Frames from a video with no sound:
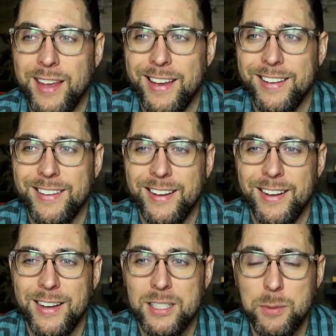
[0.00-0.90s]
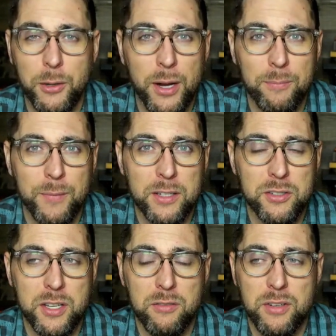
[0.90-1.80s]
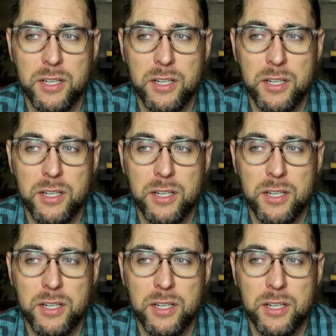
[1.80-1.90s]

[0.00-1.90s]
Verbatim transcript: And uh, it's been great. I just did a